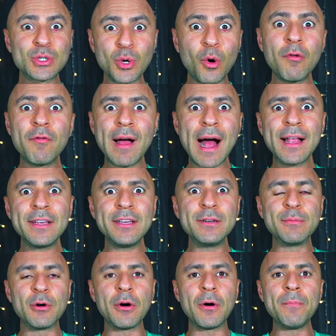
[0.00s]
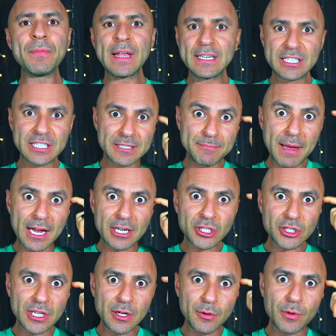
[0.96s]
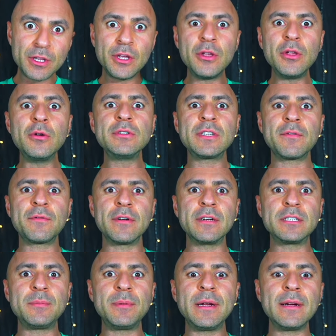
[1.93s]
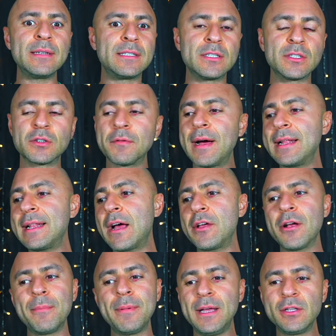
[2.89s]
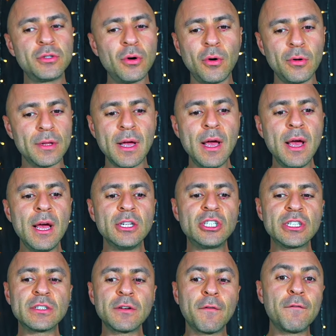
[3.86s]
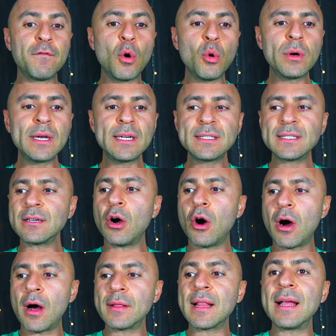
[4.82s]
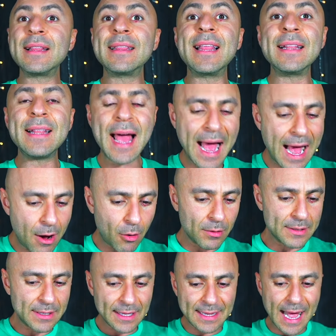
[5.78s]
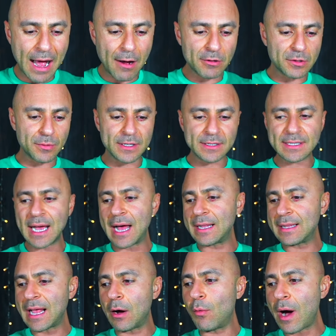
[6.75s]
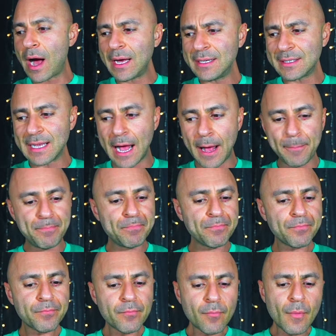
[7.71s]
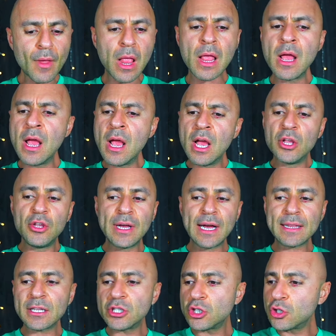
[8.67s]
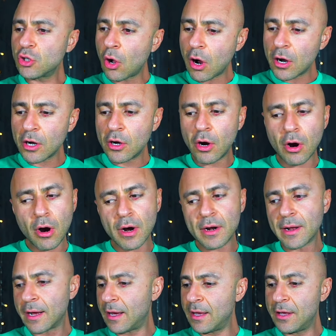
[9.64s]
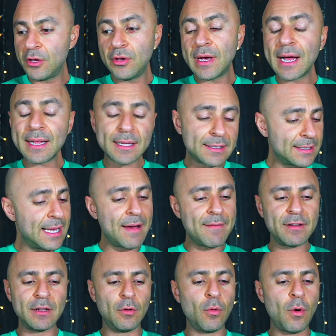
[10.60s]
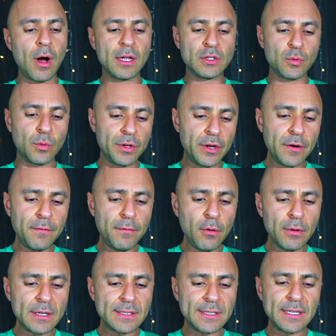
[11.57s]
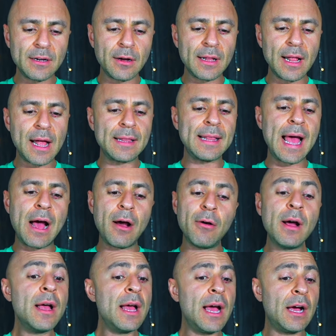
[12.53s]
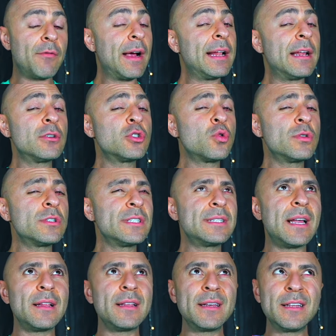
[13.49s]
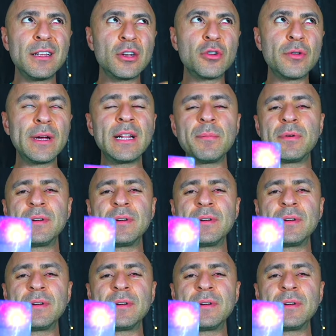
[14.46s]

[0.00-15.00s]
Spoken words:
so valuable, especially when you use it for experiences. So right now you're being told, just focus on the now. The now is where it's at. Now, why is that? You got the star card, you got the seven of wands. When you're focusing on that now, and right now source is telling you to create and